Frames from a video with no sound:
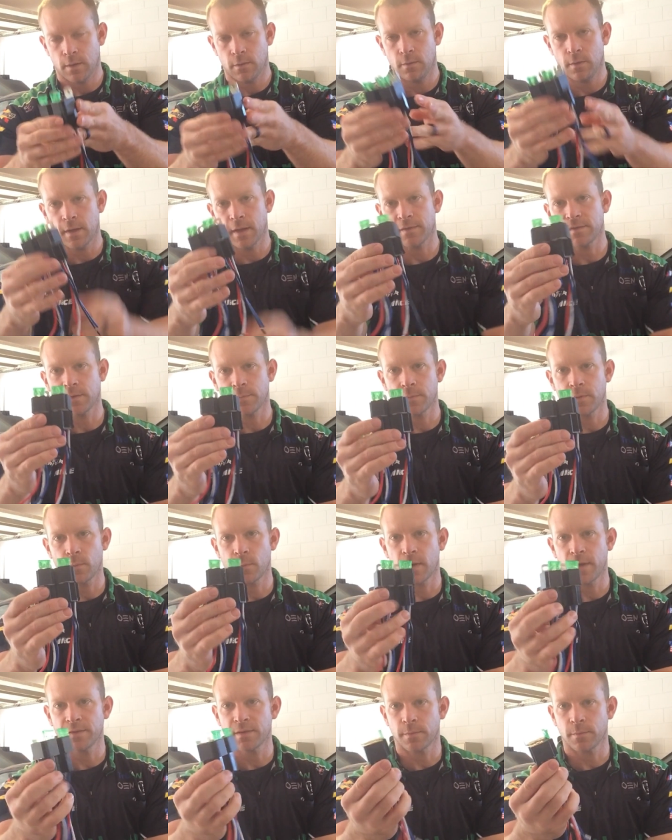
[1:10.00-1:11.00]
You got something that
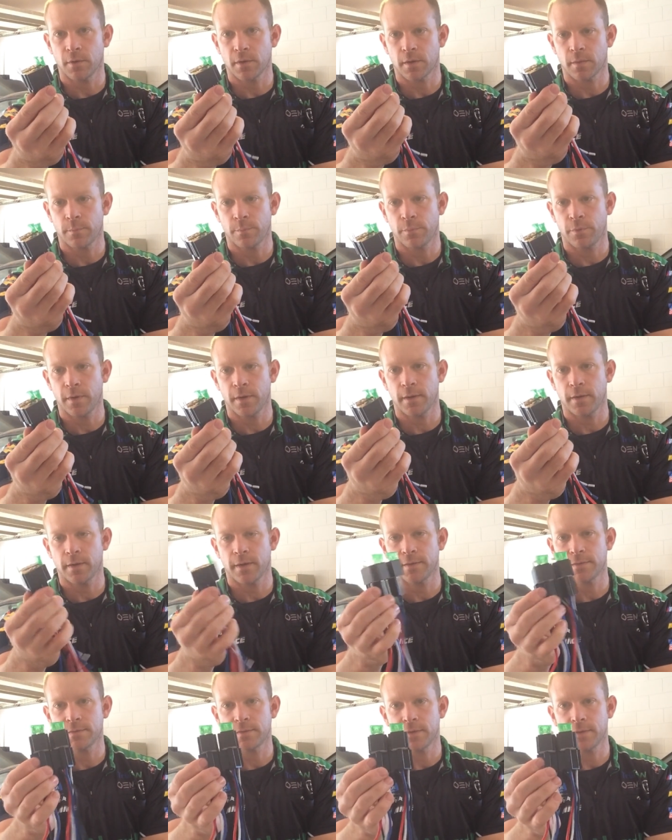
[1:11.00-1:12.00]
winds up looking pretty
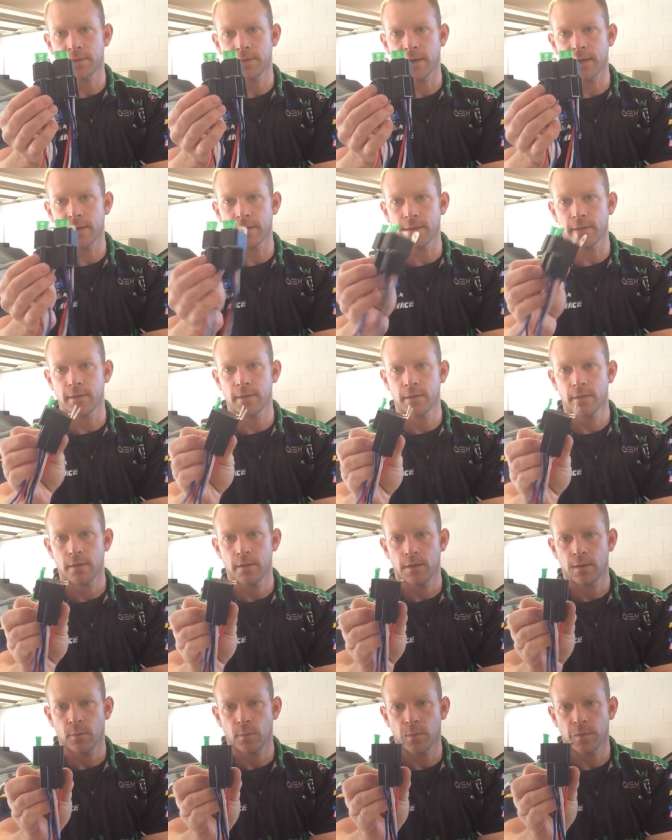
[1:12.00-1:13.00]
nice and tidy
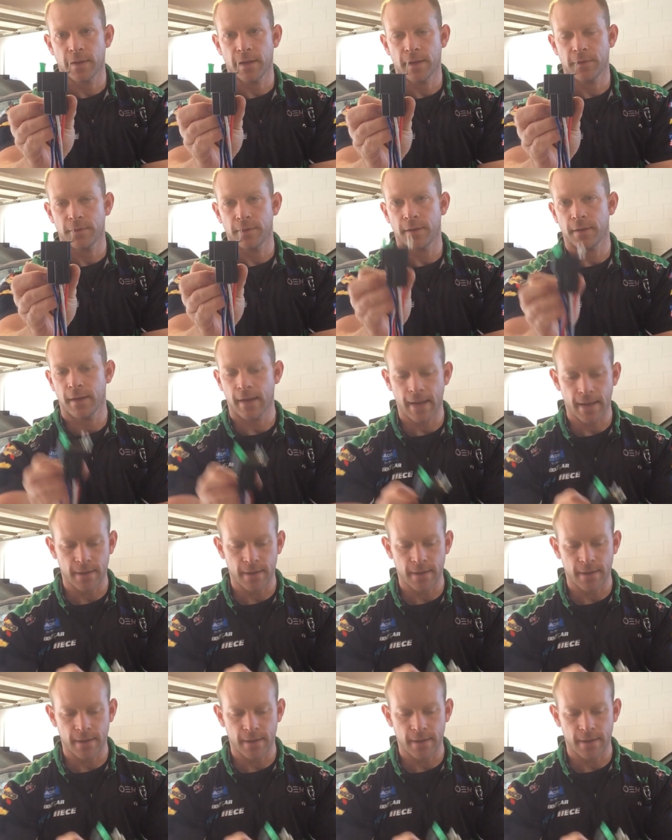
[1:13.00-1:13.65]
without the